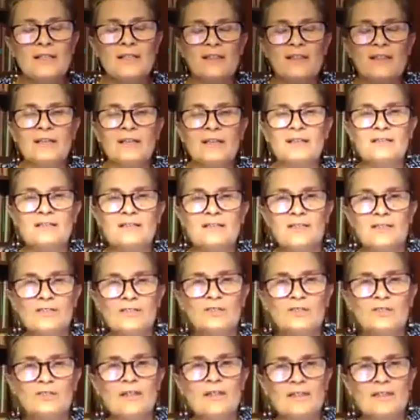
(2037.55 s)
things that
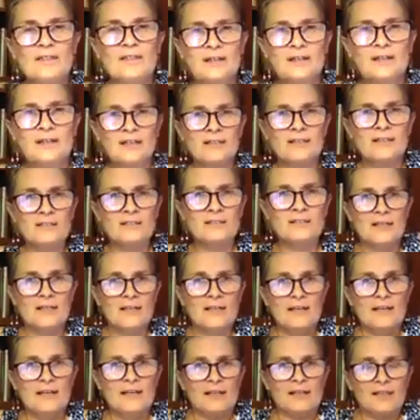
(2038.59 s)
strengthen us,
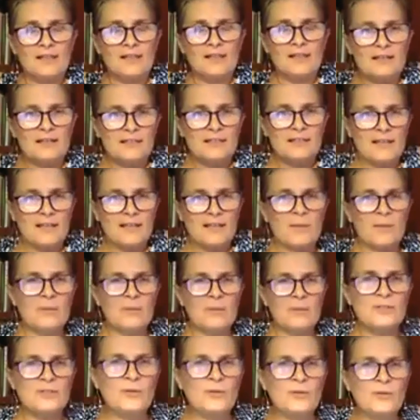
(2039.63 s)
the things that help us
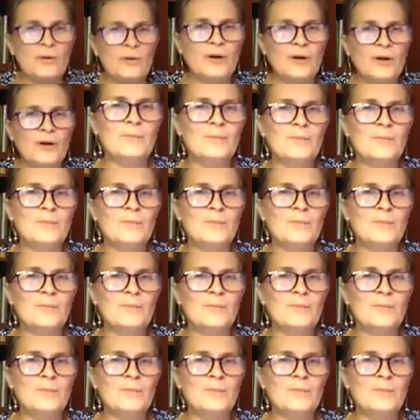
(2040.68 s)
grow.